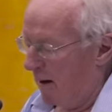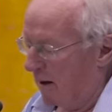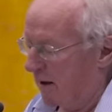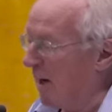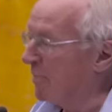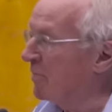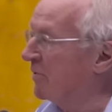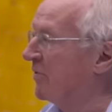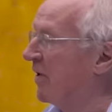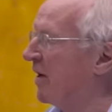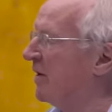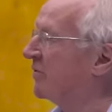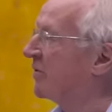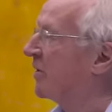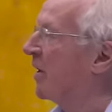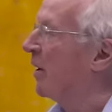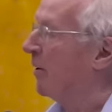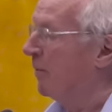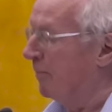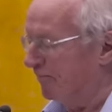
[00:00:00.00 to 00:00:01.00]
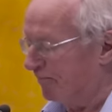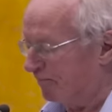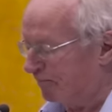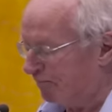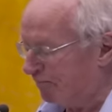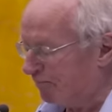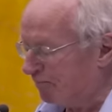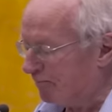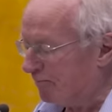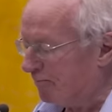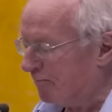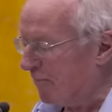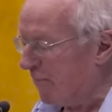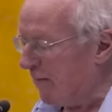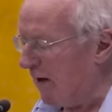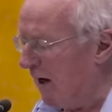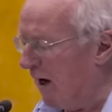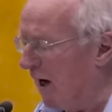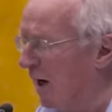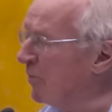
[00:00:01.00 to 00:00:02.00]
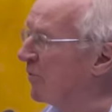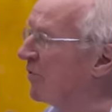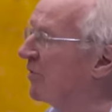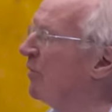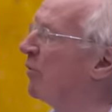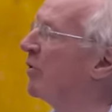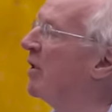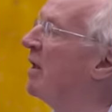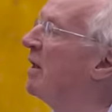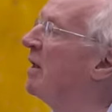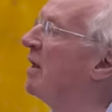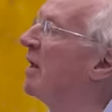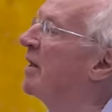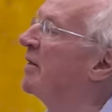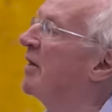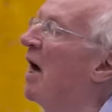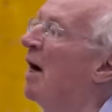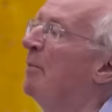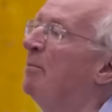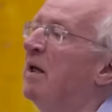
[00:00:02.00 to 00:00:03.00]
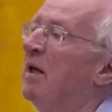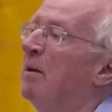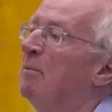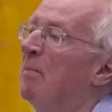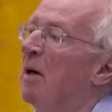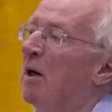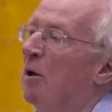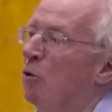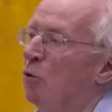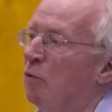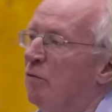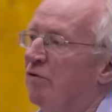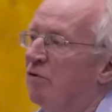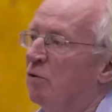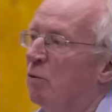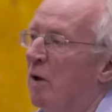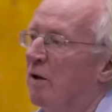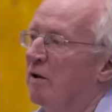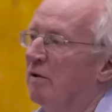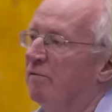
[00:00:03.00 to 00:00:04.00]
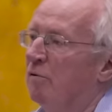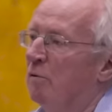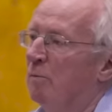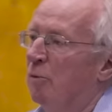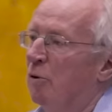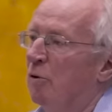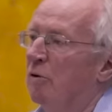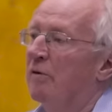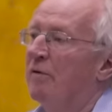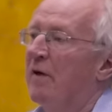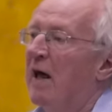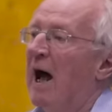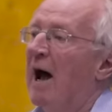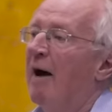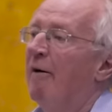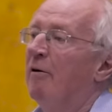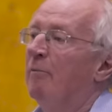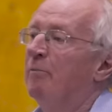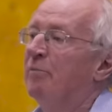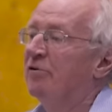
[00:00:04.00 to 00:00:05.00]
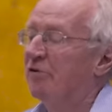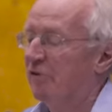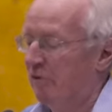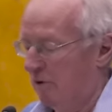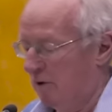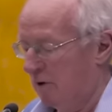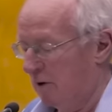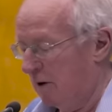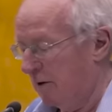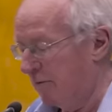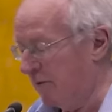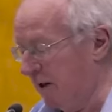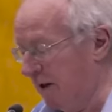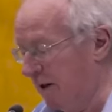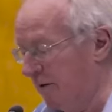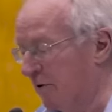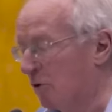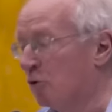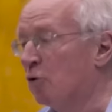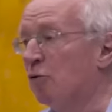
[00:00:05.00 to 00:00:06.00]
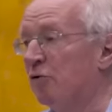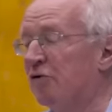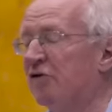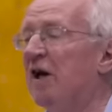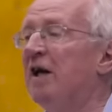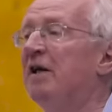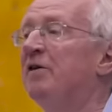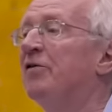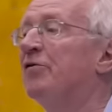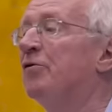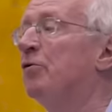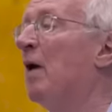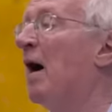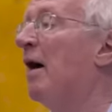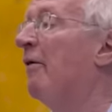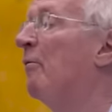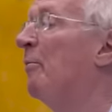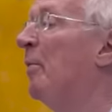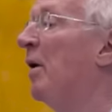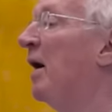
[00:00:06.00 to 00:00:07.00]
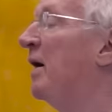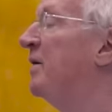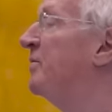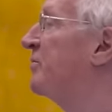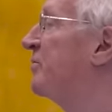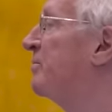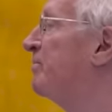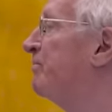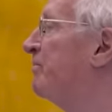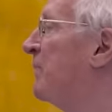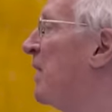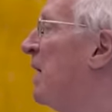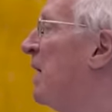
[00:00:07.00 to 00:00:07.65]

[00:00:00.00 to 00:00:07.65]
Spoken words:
A couple of days ago, I was looking at Amin Maalouf's wonderful book, The Arabs, the Crusades Through Arab Eyes.